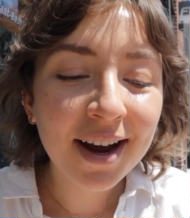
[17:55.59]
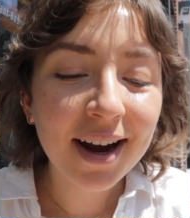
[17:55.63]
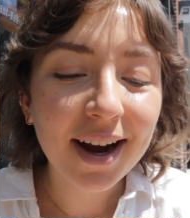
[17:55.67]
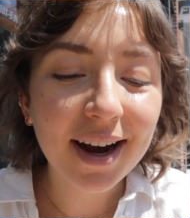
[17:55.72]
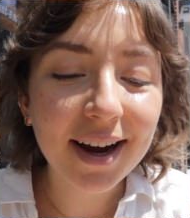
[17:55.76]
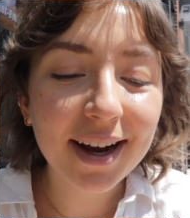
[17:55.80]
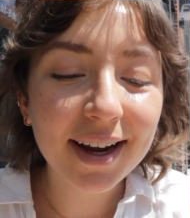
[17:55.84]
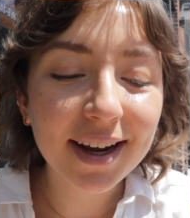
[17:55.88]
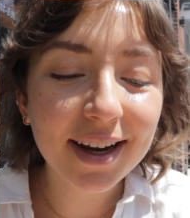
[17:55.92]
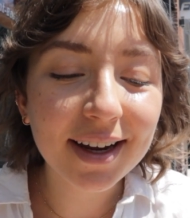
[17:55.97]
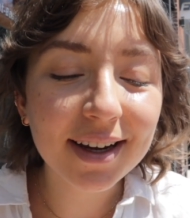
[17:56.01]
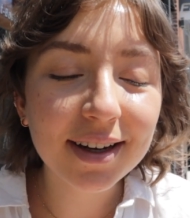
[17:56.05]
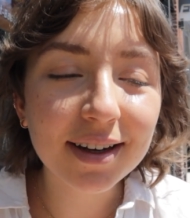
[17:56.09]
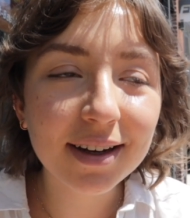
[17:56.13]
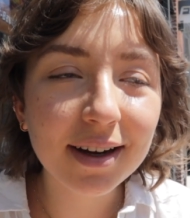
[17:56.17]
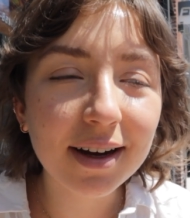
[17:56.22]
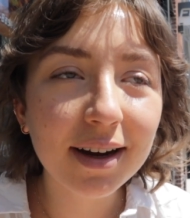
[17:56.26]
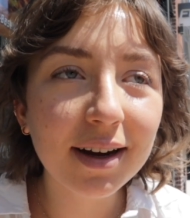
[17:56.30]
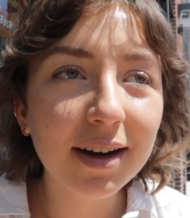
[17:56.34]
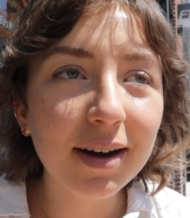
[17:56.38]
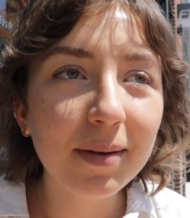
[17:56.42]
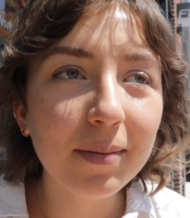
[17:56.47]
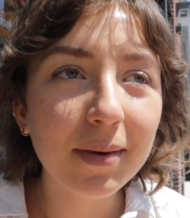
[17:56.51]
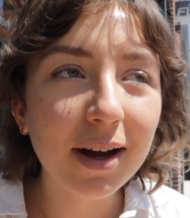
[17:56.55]
I
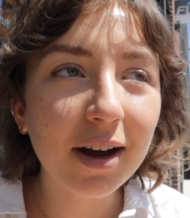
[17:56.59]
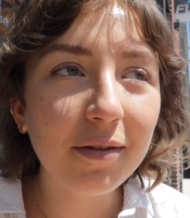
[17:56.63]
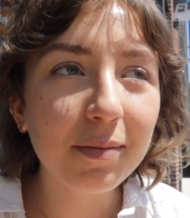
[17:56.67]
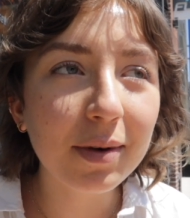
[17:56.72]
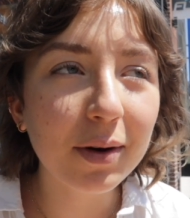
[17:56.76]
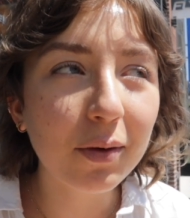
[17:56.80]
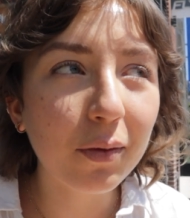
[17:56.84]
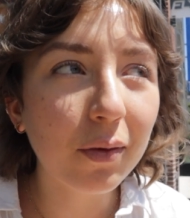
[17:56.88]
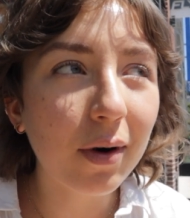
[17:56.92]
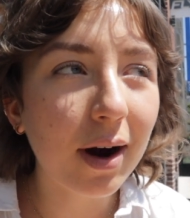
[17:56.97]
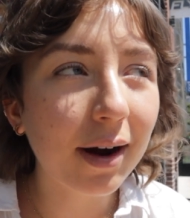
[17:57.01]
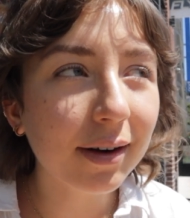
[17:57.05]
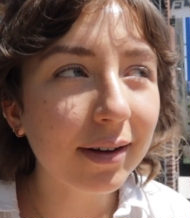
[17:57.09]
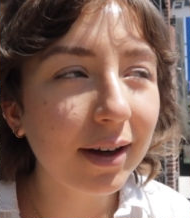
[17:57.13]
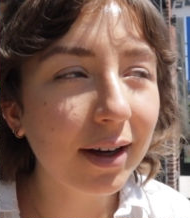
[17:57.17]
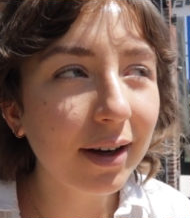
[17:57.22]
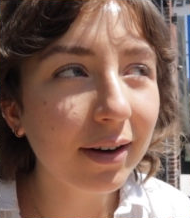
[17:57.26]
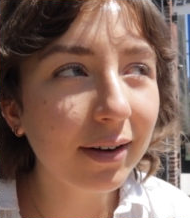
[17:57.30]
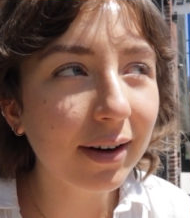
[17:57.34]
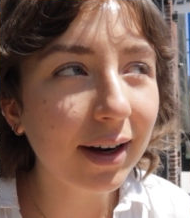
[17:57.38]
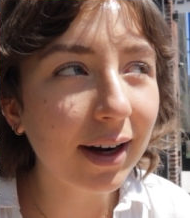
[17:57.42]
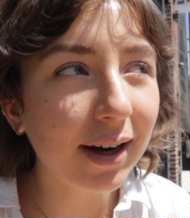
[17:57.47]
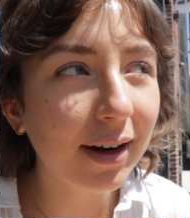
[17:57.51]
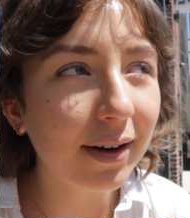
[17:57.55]
um, have been
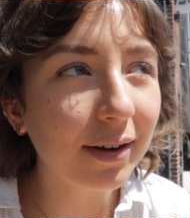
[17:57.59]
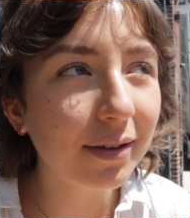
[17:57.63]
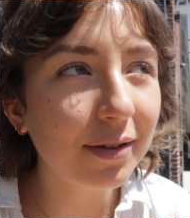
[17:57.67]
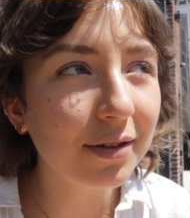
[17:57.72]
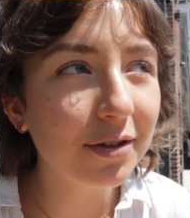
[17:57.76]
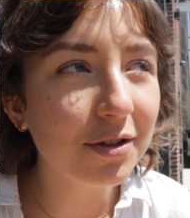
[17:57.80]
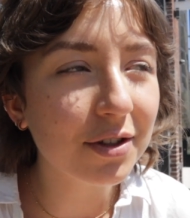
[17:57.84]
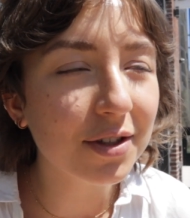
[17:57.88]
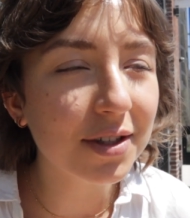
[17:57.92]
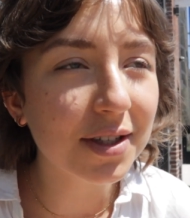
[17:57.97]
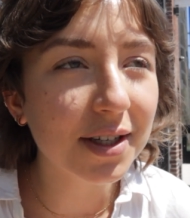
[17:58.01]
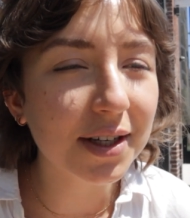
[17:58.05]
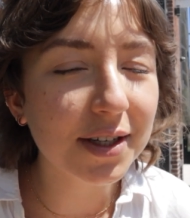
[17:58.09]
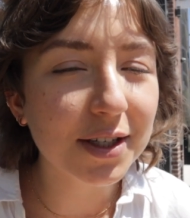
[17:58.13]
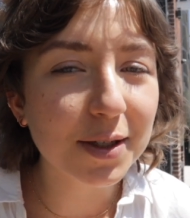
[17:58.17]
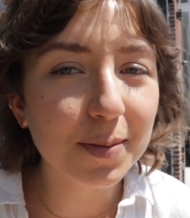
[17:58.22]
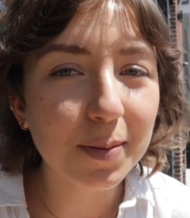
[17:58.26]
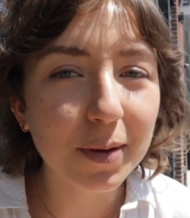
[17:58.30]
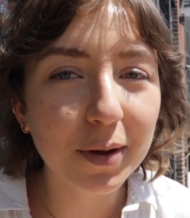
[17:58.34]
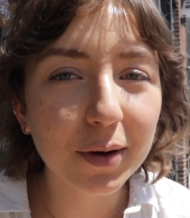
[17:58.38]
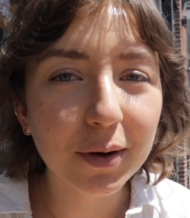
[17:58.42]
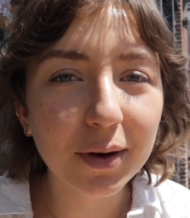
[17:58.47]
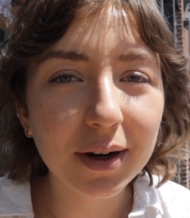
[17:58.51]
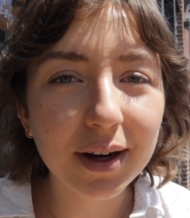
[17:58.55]
walking around just
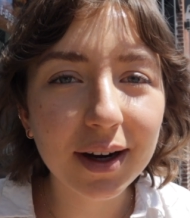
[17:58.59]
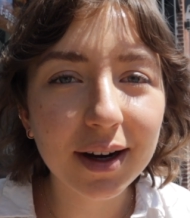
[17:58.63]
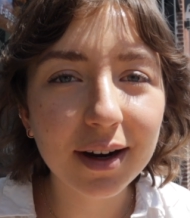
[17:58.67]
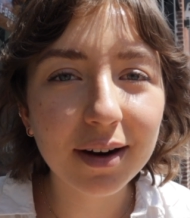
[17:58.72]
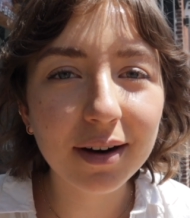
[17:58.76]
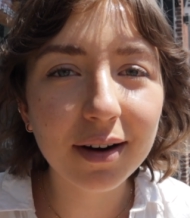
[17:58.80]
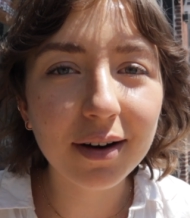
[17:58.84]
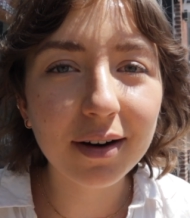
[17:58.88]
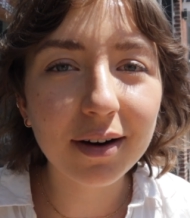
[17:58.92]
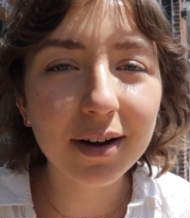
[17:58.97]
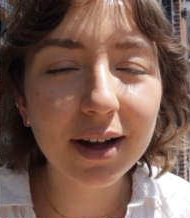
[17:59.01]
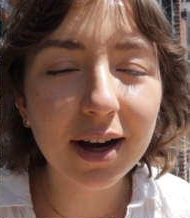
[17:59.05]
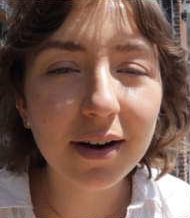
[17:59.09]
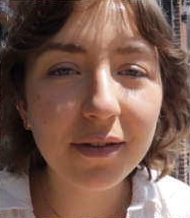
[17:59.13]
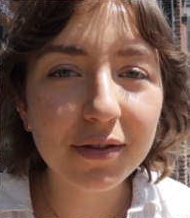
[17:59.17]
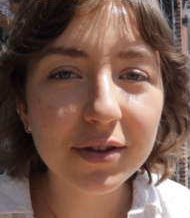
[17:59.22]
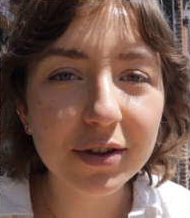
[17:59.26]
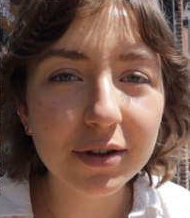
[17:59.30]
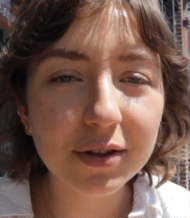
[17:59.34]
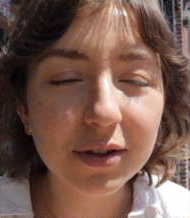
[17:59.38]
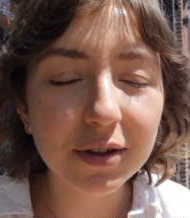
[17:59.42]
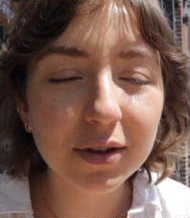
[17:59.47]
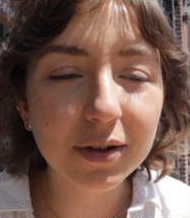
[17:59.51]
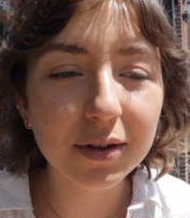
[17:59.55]
exploring all
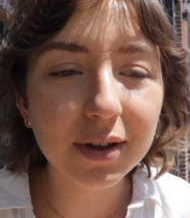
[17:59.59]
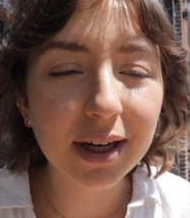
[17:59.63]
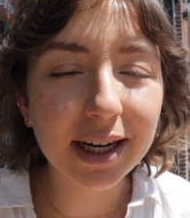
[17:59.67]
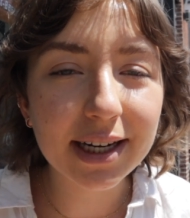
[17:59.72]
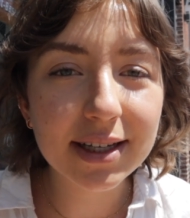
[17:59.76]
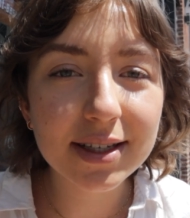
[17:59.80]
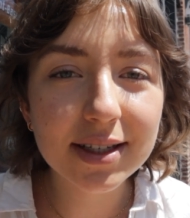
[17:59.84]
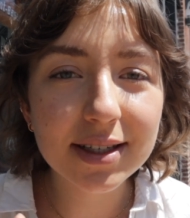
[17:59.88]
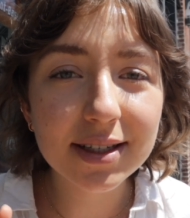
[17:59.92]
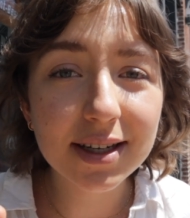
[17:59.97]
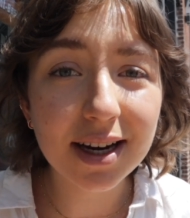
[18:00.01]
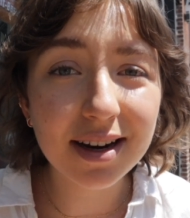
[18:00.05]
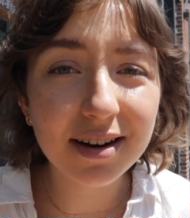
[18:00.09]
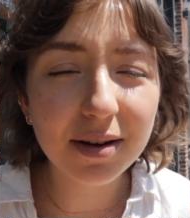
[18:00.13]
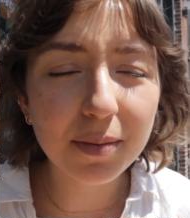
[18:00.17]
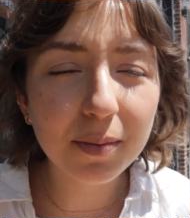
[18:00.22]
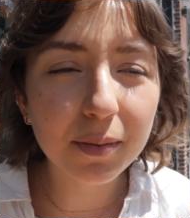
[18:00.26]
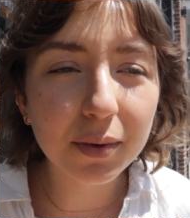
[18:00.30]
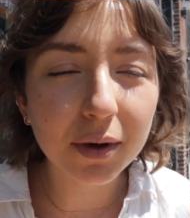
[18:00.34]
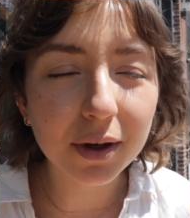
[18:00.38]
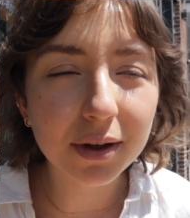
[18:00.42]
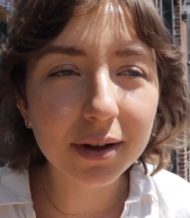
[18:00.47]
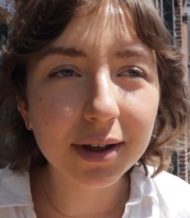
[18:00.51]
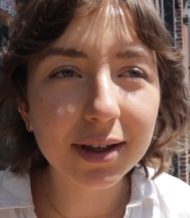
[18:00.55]
afternoon. I stayed
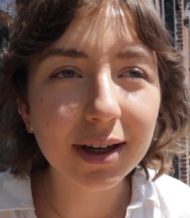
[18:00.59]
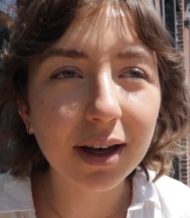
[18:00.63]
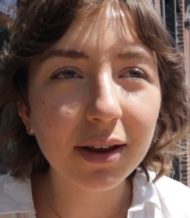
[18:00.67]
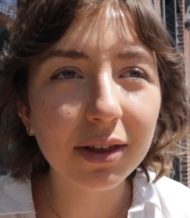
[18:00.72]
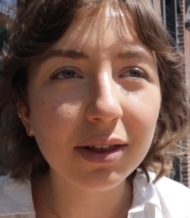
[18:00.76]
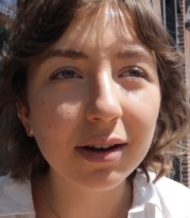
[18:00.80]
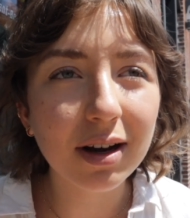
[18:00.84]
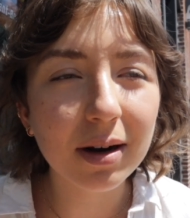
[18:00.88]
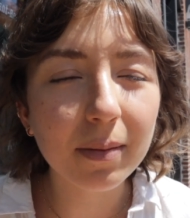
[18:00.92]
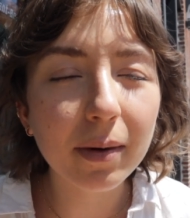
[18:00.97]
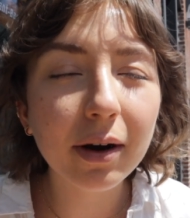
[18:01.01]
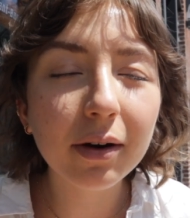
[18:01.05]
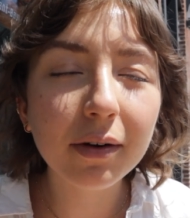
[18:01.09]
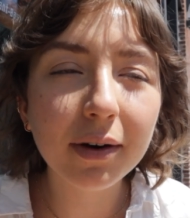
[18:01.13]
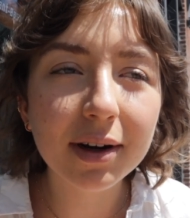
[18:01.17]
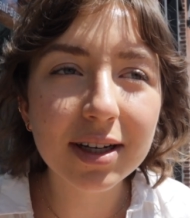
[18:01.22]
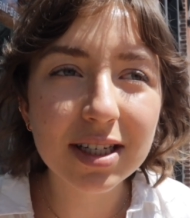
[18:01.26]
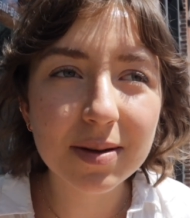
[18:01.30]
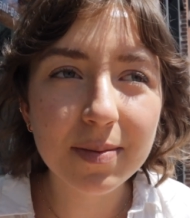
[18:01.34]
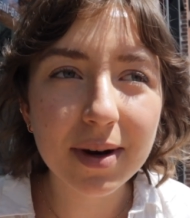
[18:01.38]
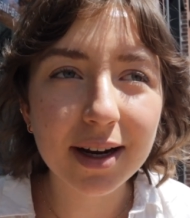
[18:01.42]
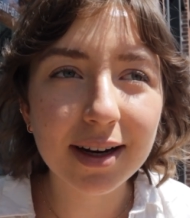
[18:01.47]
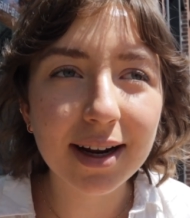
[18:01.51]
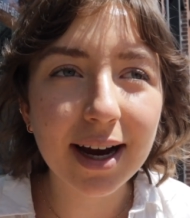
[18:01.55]
in Brooklyn. I thought about
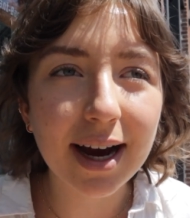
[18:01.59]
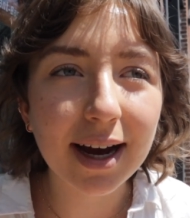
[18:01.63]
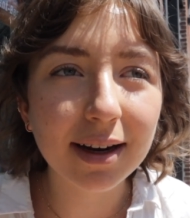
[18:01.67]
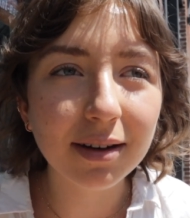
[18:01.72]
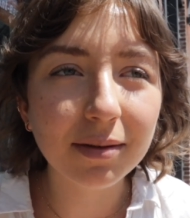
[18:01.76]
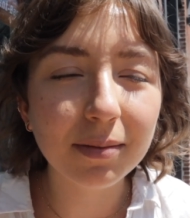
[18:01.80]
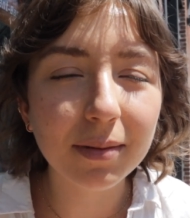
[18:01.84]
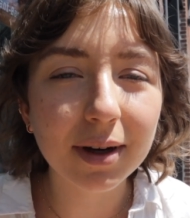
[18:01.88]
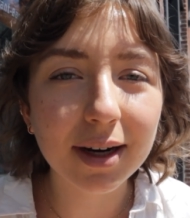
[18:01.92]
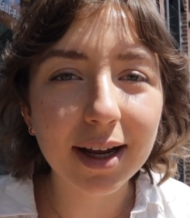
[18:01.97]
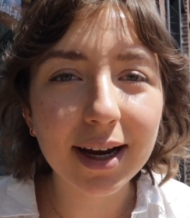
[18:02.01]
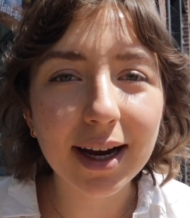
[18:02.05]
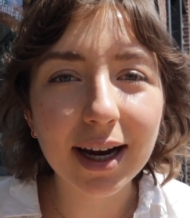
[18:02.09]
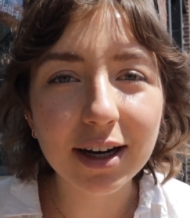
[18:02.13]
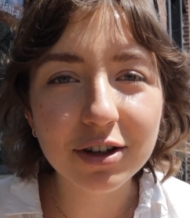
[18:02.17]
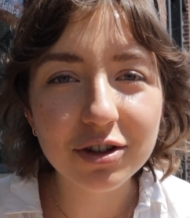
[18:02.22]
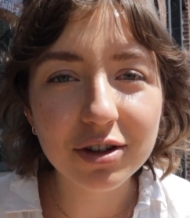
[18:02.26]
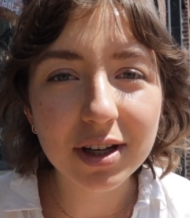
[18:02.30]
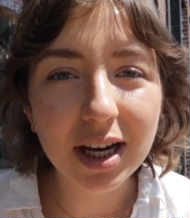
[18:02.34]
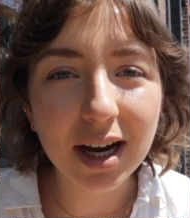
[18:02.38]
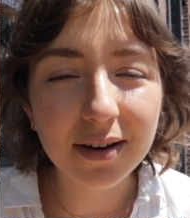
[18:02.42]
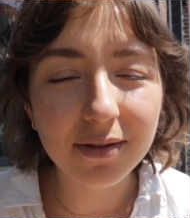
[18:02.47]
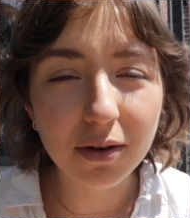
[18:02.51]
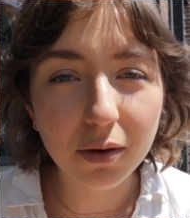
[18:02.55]
going to Manhattan, but I
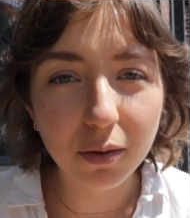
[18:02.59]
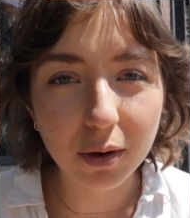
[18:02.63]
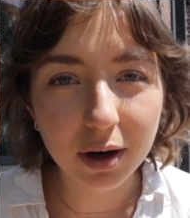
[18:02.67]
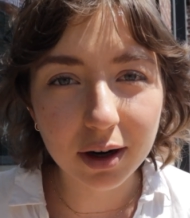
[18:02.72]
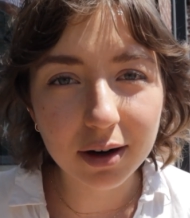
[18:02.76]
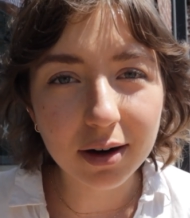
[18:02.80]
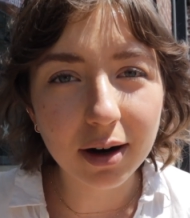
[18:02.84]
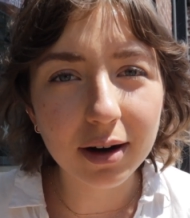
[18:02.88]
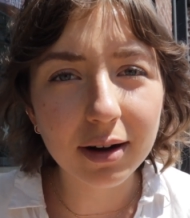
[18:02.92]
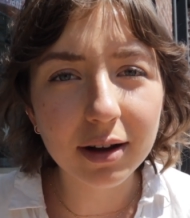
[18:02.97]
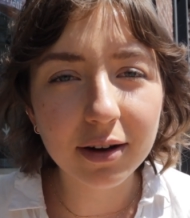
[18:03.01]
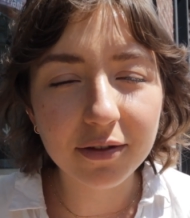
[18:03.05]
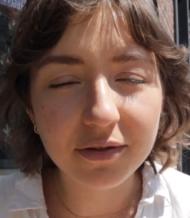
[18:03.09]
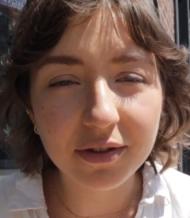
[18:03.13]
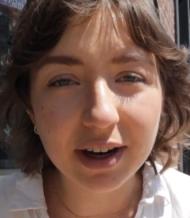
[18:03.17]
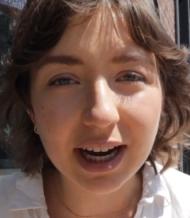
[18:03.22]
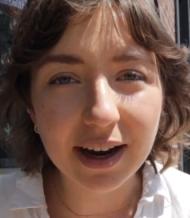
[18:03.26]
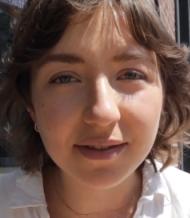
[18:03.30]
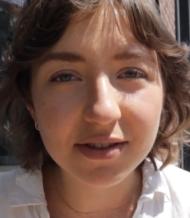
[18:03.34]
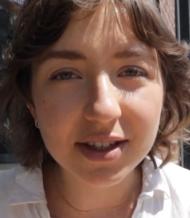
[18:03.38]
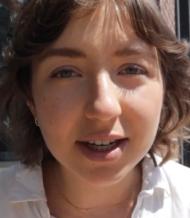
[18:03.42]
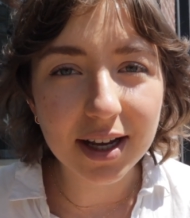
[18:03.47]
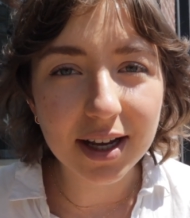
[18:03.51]
actually have a work call at 5